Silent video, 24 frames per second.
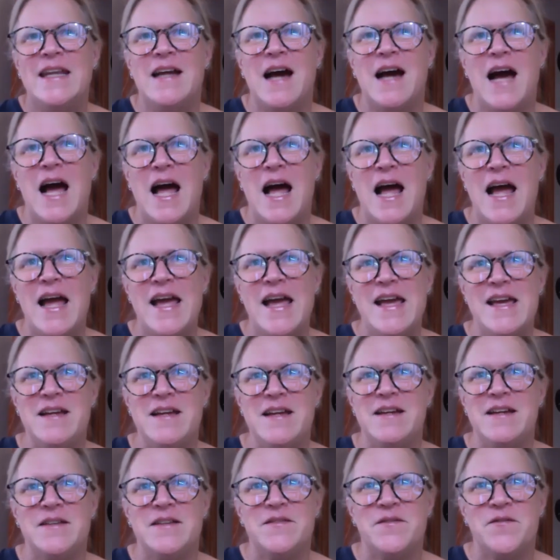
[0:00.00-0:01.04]
I
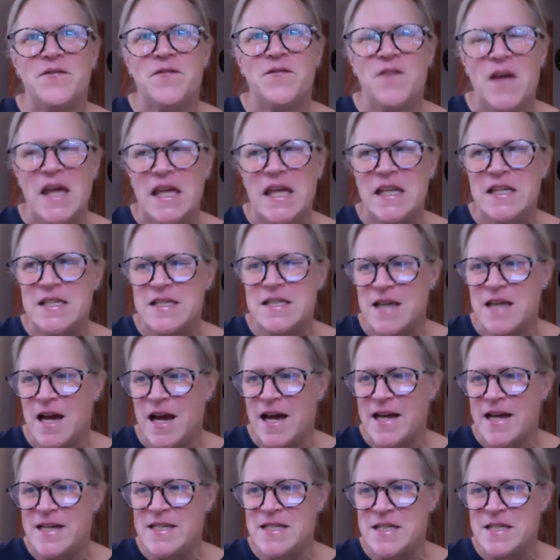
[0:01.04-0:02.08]

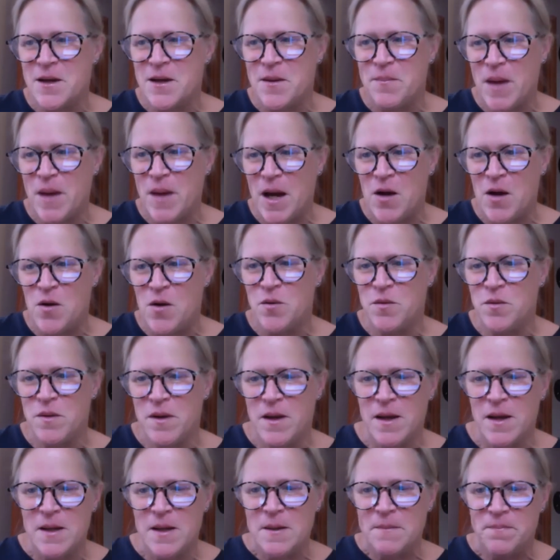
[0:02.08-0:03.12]
fantasize about
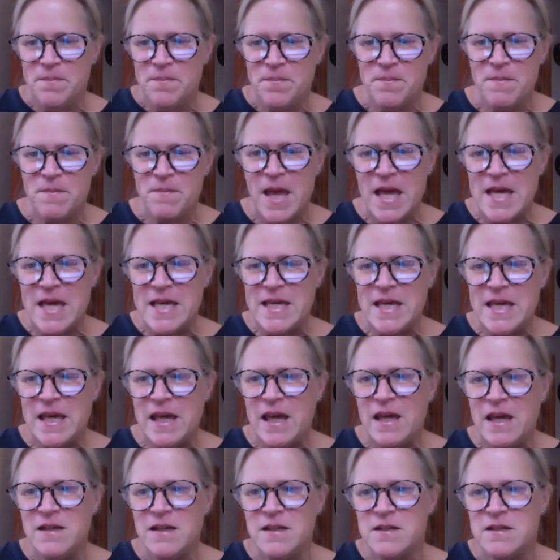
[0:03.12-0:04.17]

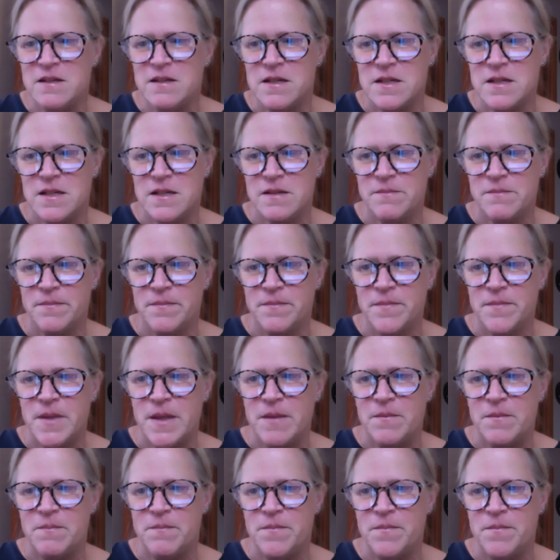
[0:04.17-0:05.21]
making
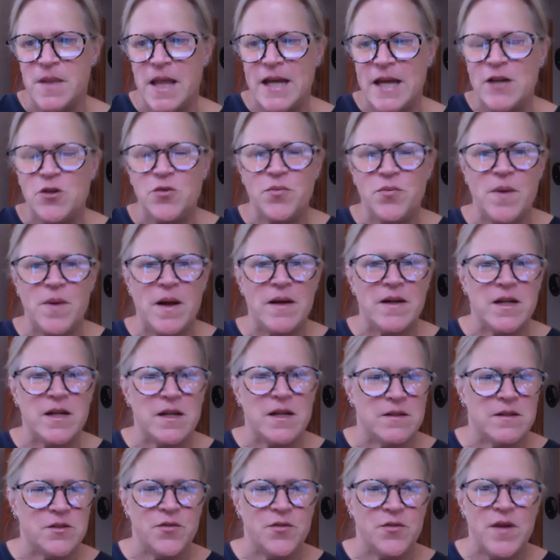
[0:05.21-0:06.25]
like
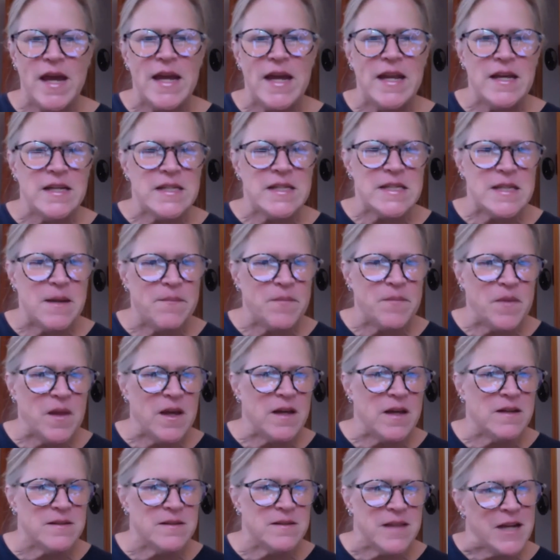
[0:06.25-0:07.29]
creating
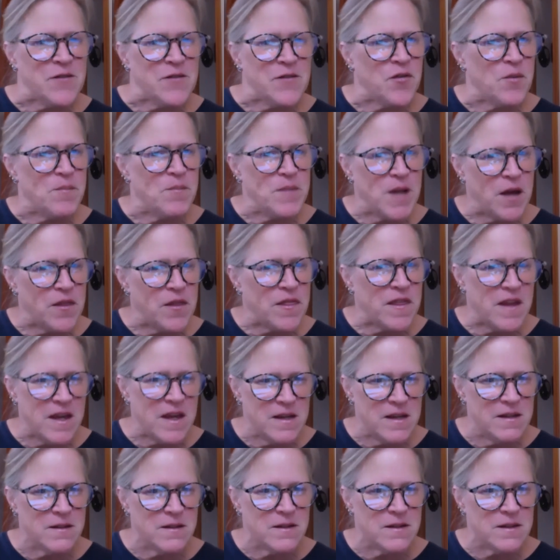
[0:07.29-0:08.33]
something like from
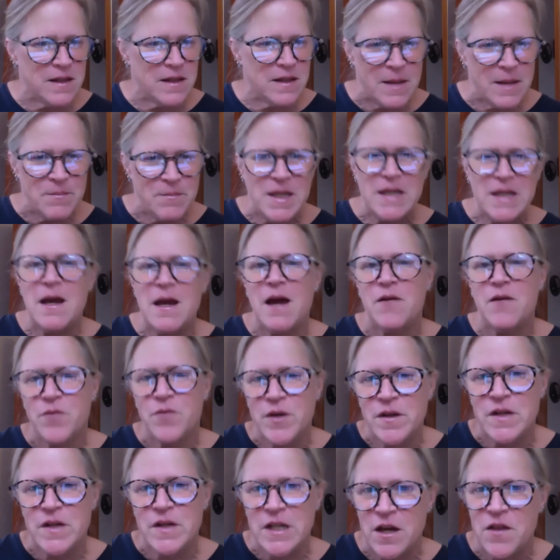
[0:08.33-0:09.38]
nothing i mean not
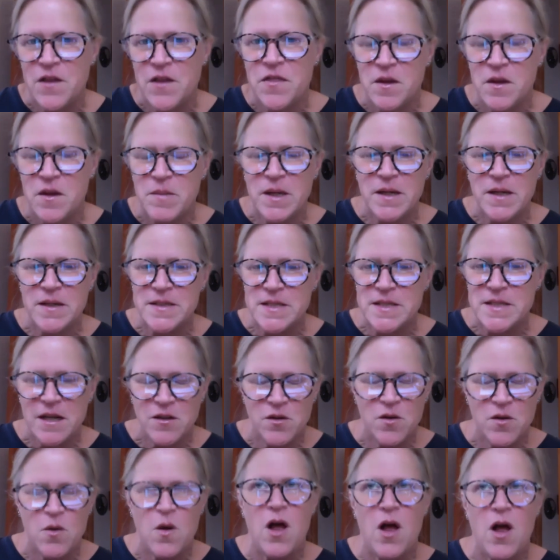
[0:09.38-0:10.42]
really nothing because i
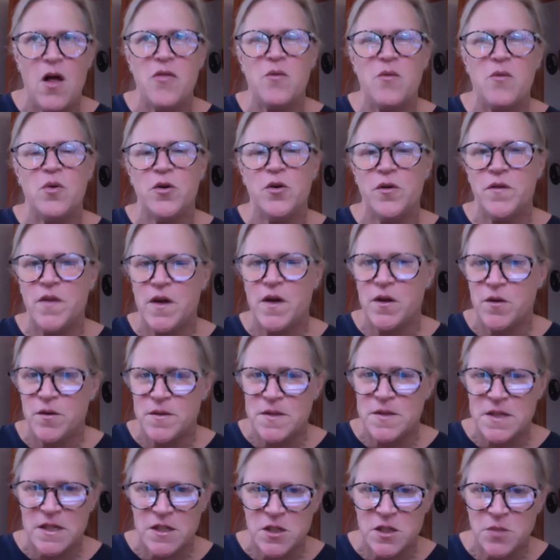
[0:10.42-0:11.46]
know all the work that
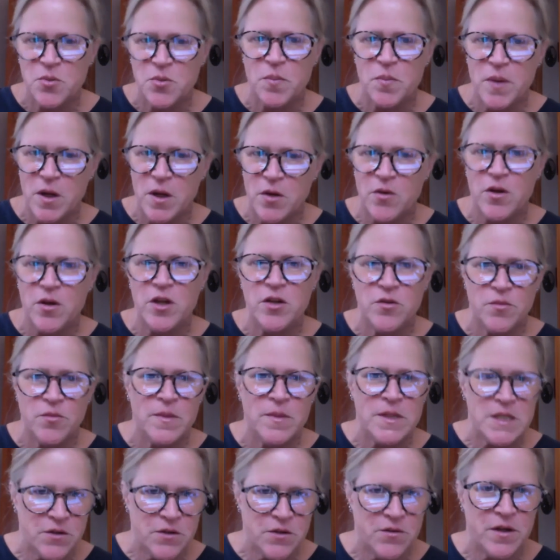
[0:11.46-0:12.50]
goes into preparing your
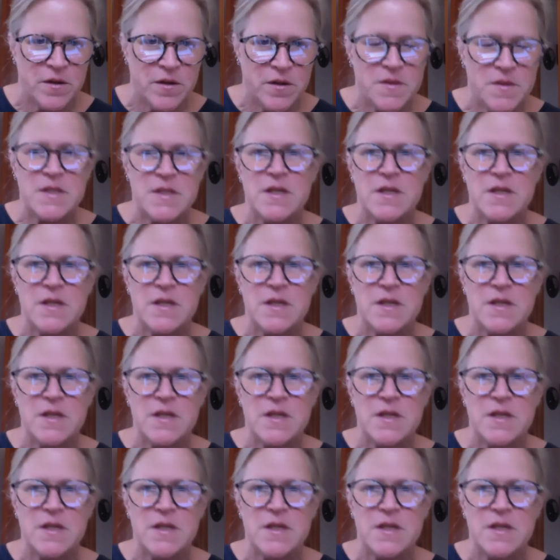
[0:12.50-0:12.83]
materials